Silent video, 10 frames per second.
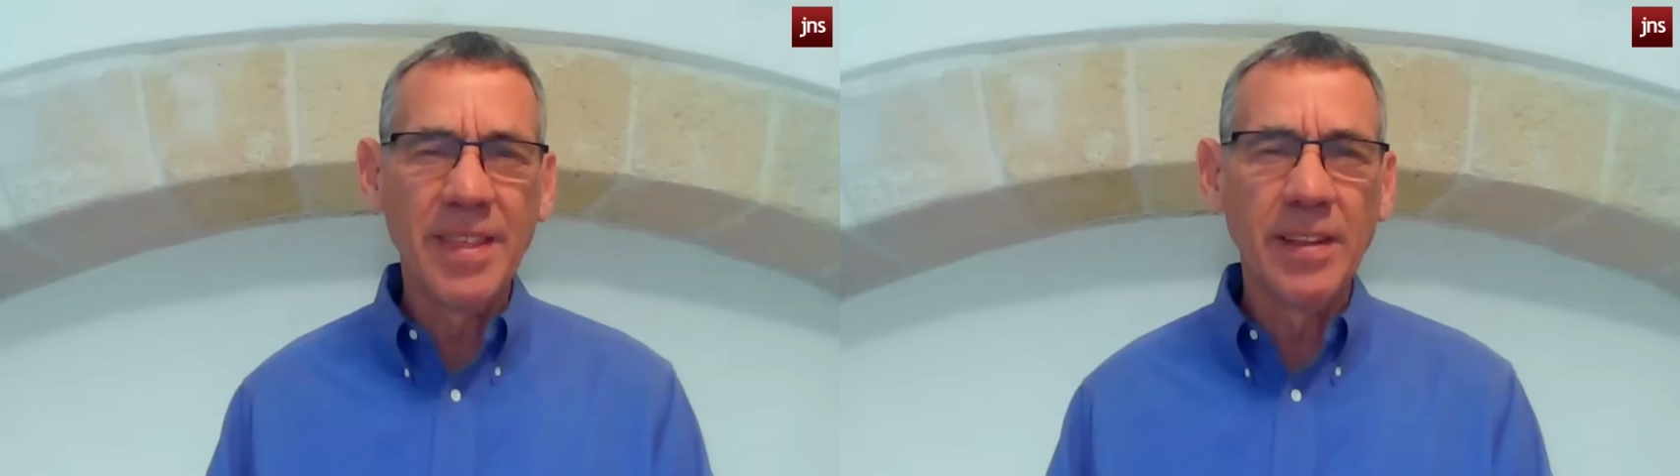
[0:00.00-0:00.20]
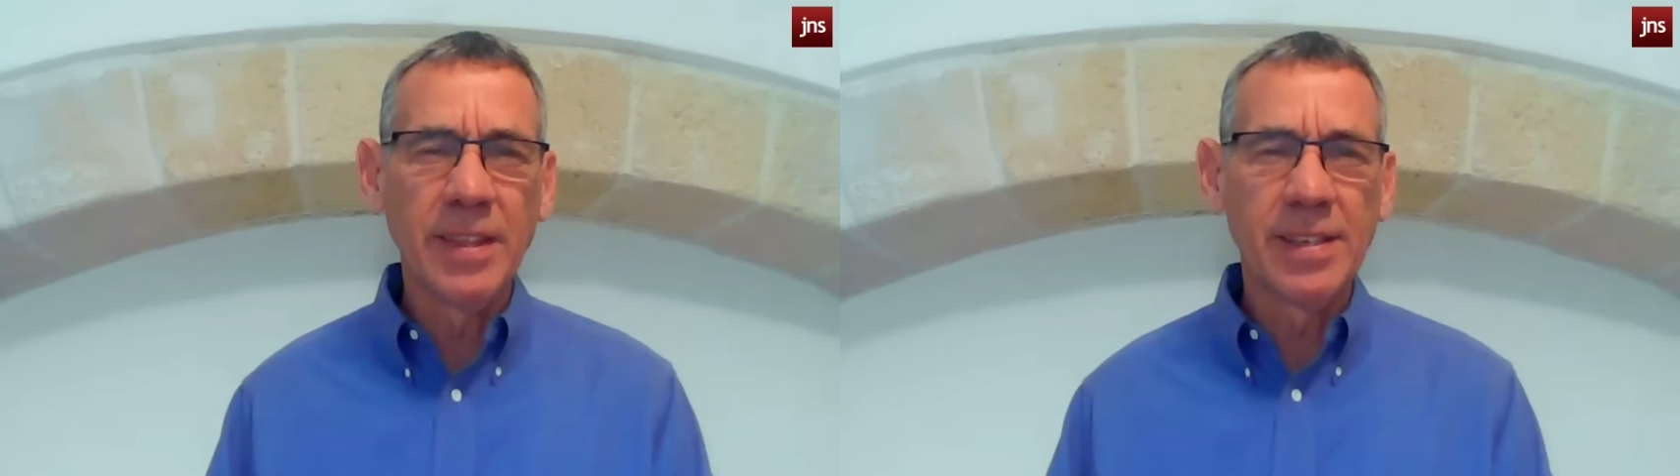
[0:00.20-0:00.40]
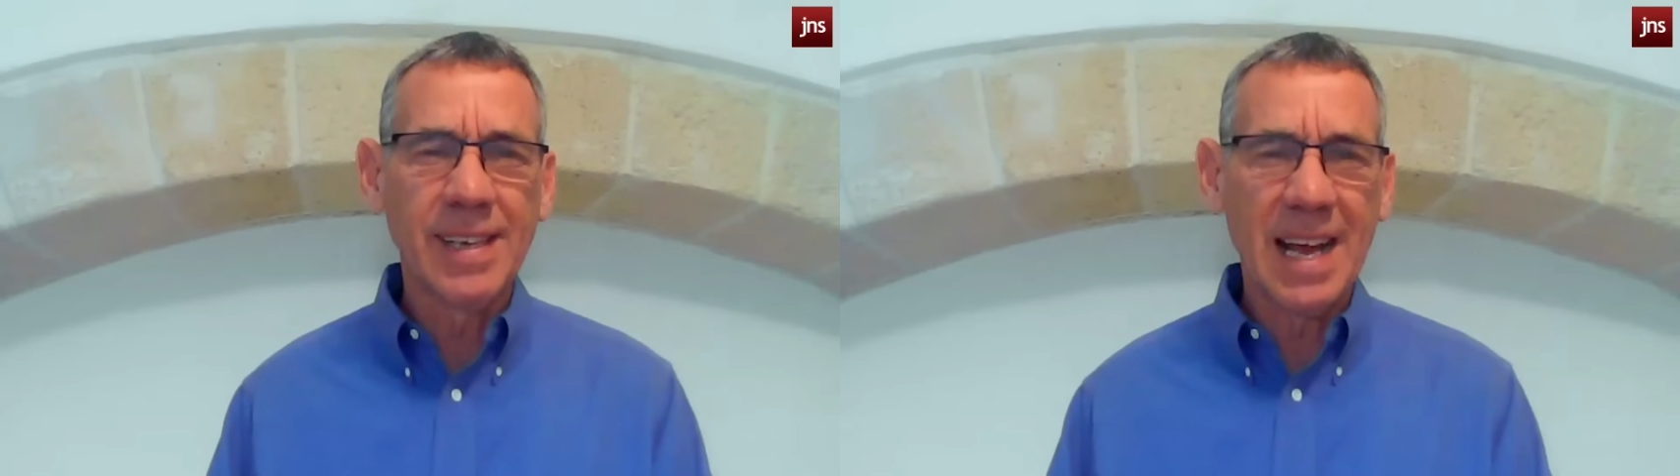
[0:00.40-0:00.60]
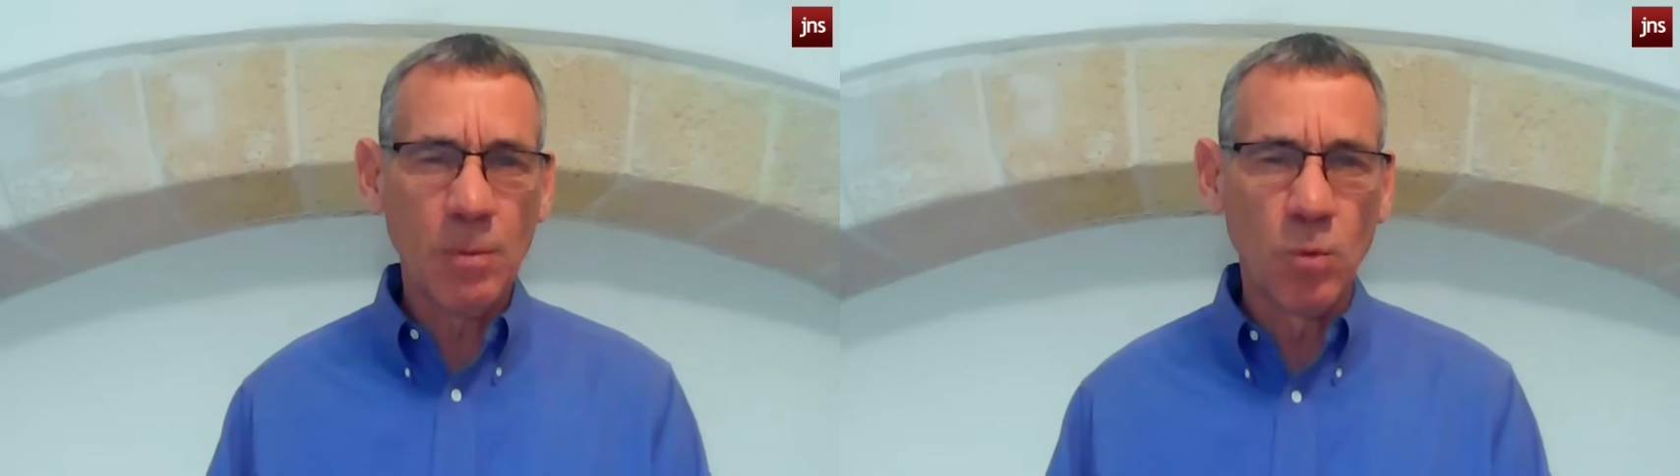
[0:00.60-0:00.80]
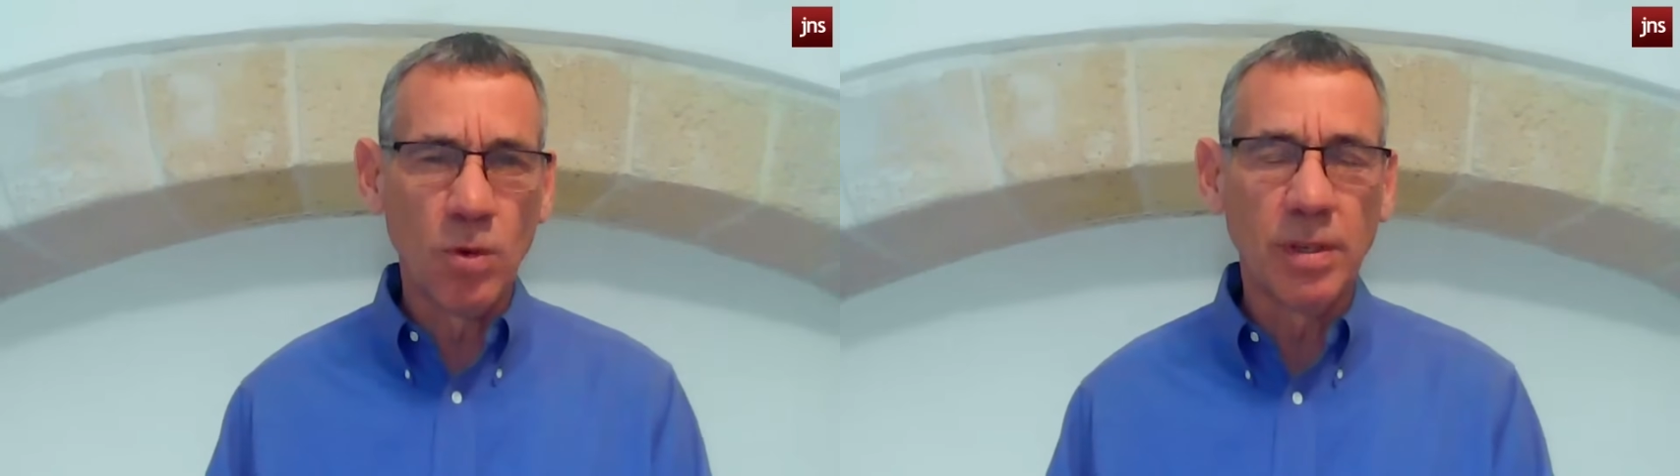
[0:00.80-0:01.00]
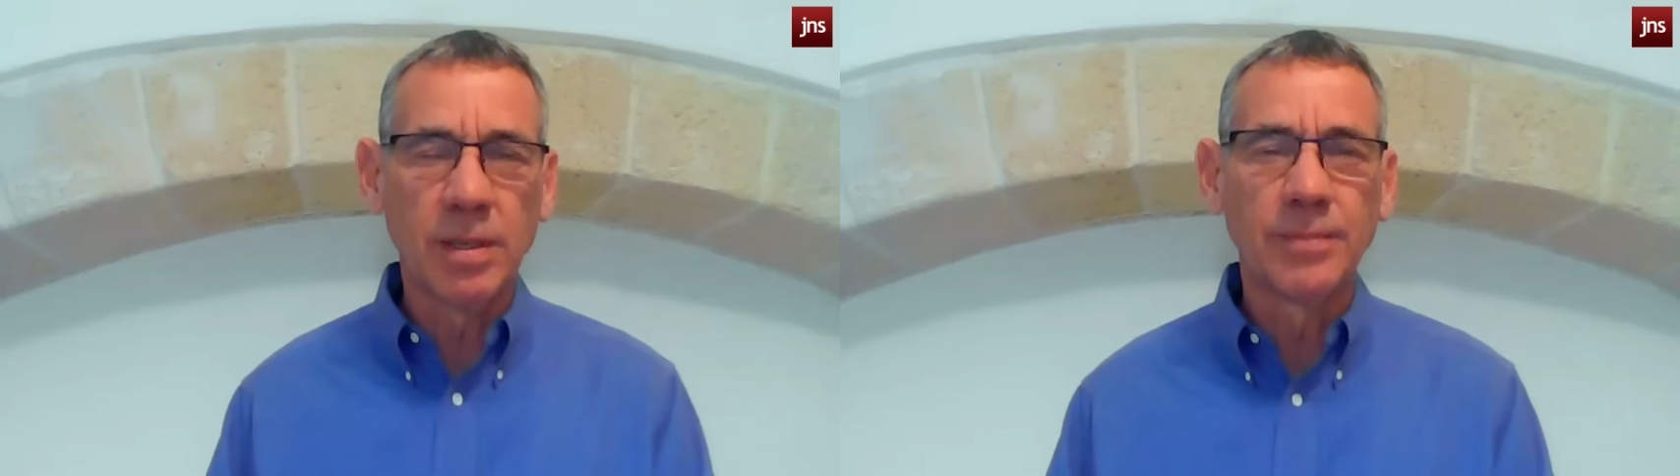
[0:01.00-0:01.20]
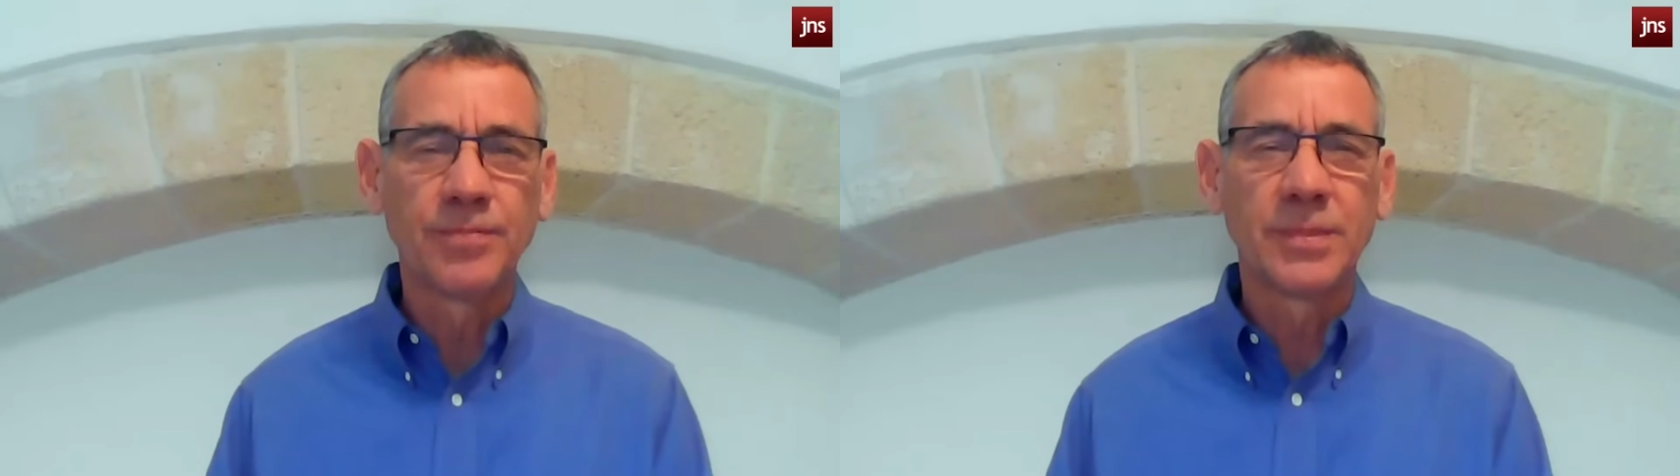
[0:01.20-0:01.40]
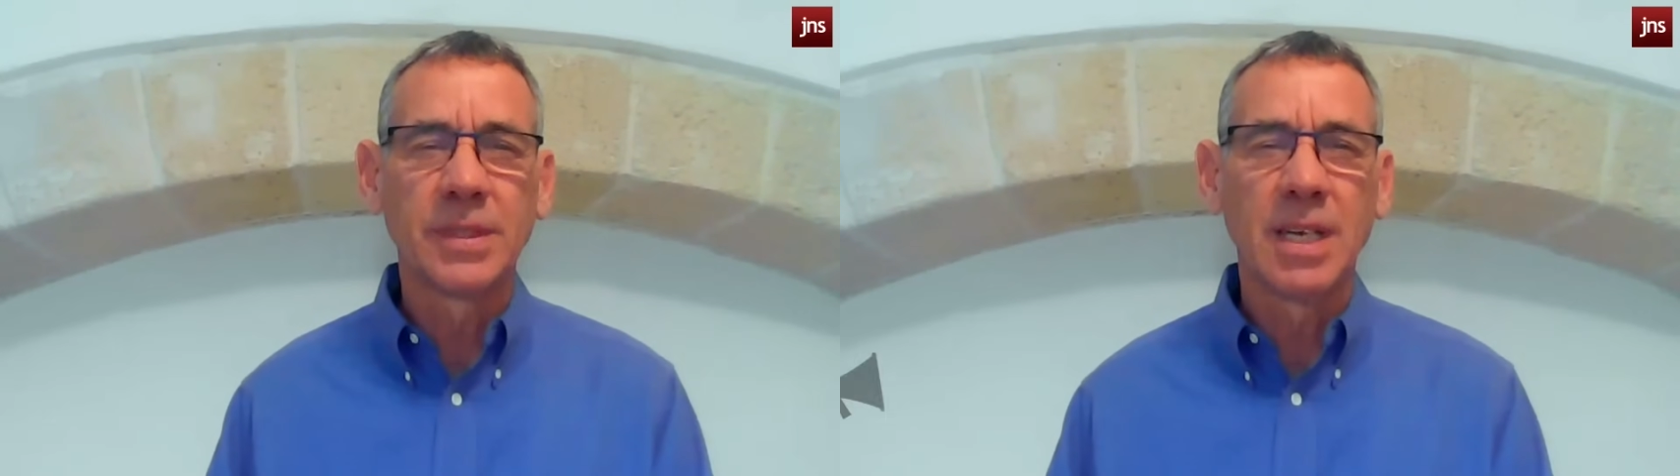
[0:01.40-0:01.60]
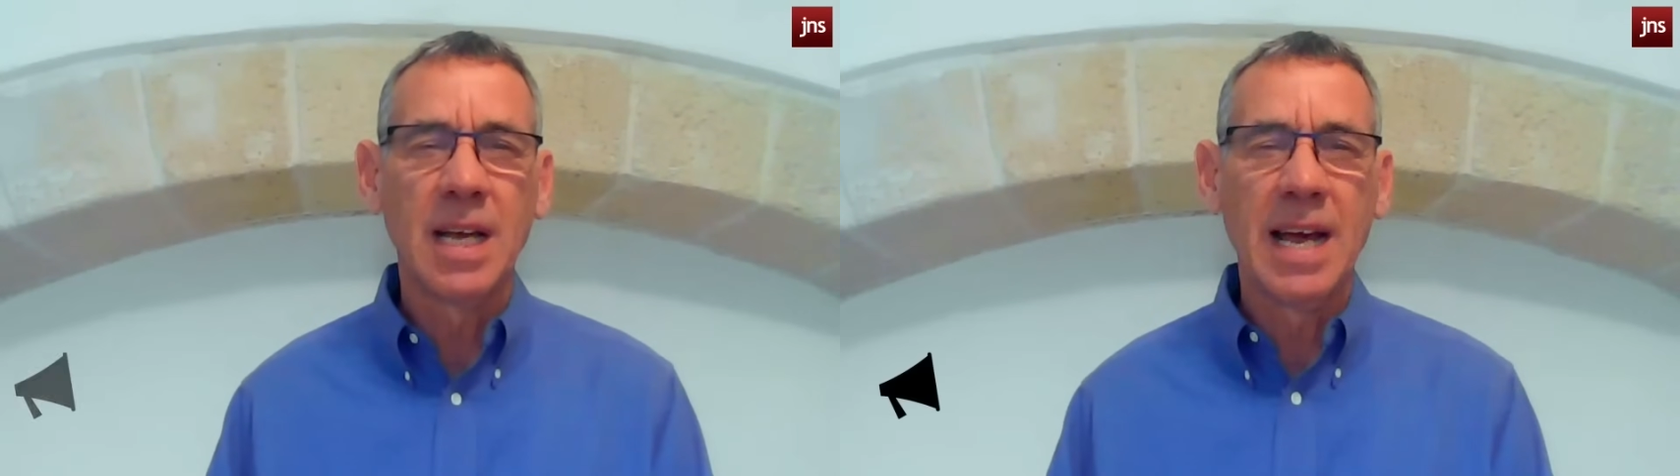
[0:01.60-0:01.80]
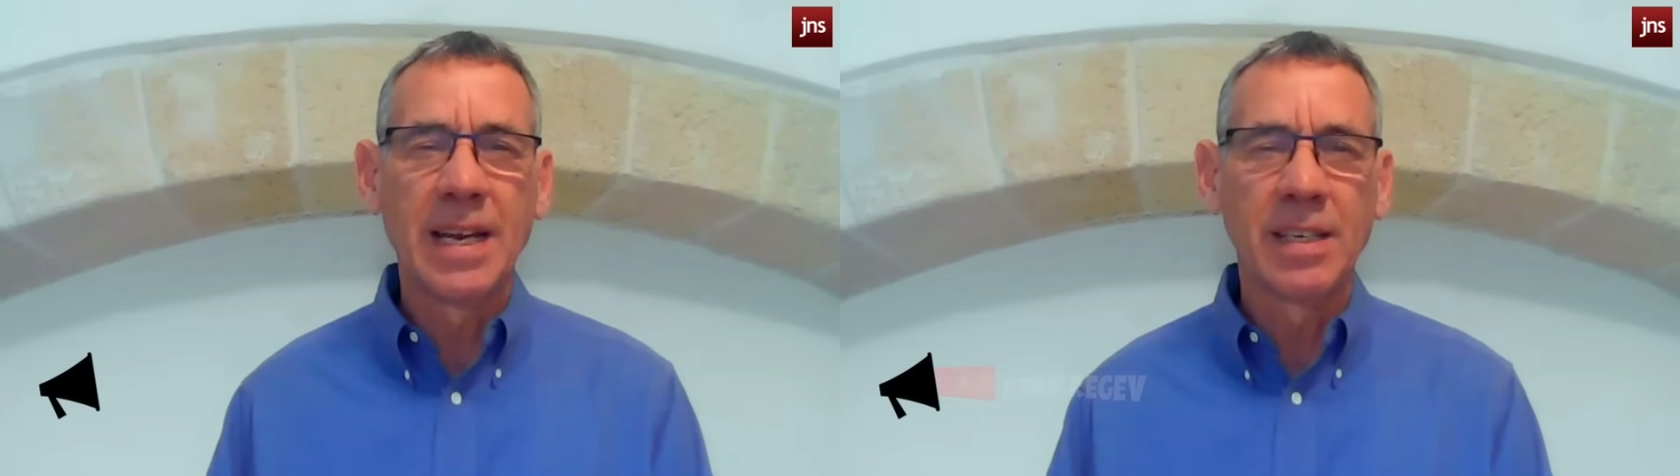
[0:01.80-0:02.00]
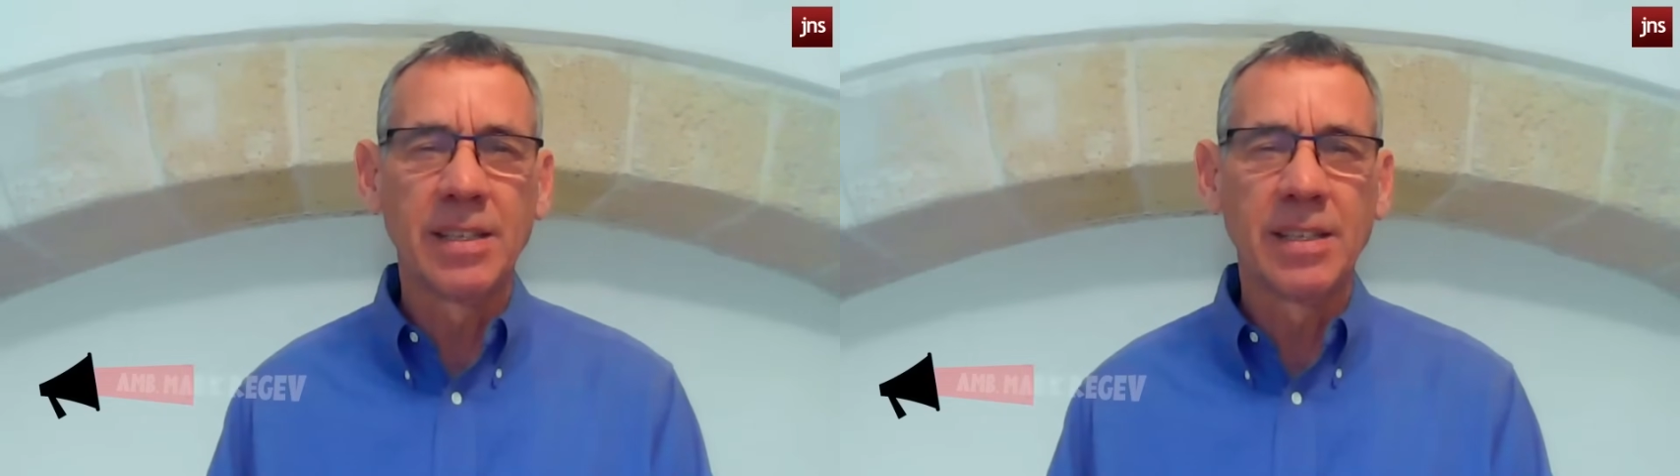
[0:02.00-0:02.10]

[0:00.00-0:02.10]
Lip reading: think this can work. And I'll